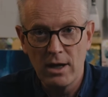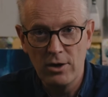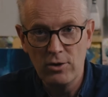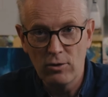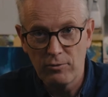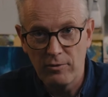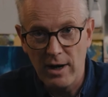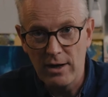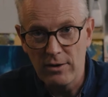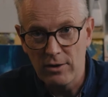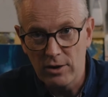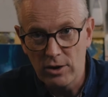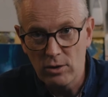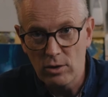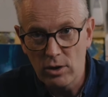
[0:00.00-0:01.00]
and you'll
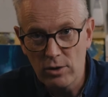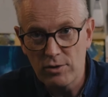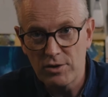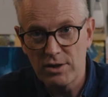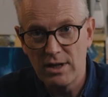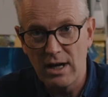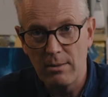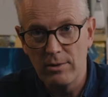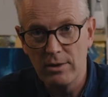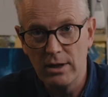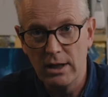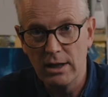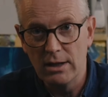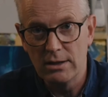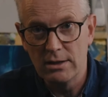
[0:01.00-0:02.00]
find that you loosen up
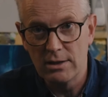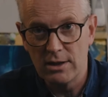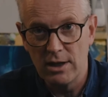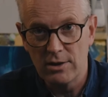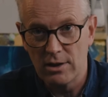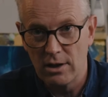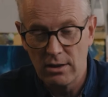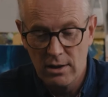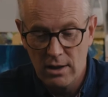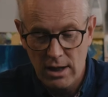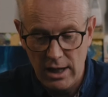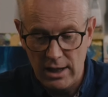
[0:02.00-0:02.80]
the ink to such an